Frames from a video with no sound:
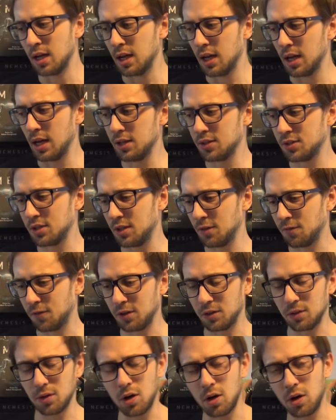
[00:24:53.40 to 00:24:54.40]
it's a
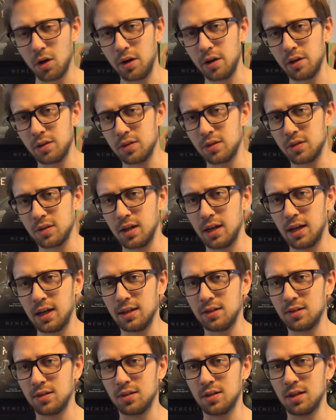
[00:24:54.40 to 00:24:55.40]
different art,
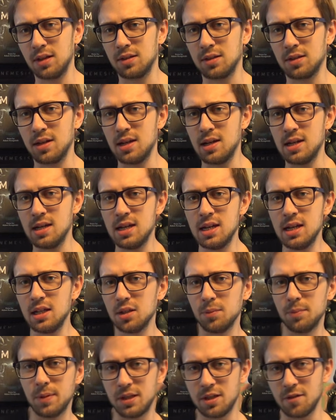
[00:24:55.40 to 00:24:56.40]
it's it's a
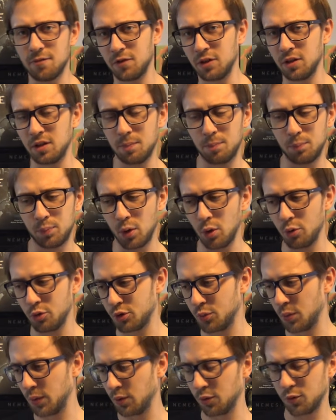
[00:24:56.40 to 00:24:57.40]
little bit different
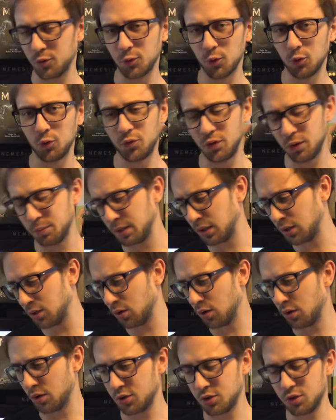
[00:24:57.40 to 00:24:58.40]
approach with those fulfillment
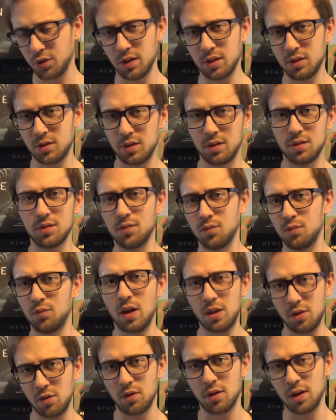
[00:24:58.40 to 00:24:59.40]
cards. It's it's
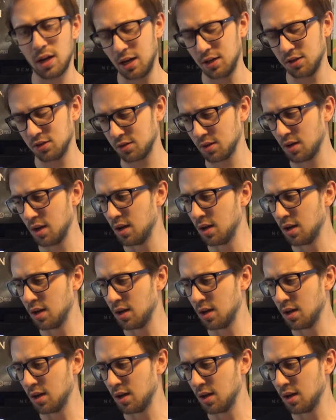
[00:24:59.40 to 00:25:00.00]
rather nice.